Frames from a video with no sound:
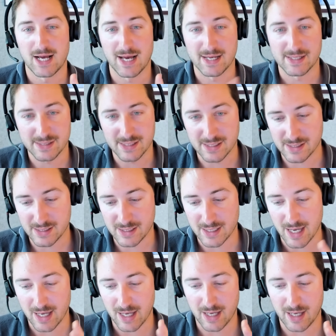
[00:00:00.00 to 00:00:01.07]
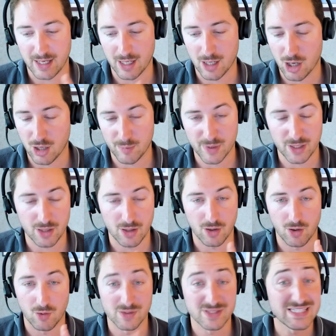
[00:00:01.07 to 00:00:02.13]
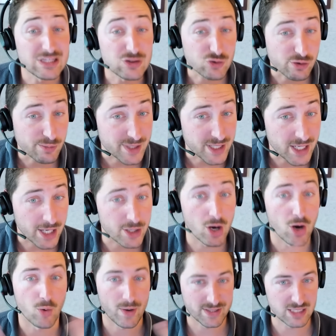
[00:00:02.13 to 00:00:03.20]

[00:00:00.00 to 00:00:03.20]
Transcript: CCA, RPO, C3PAO, right?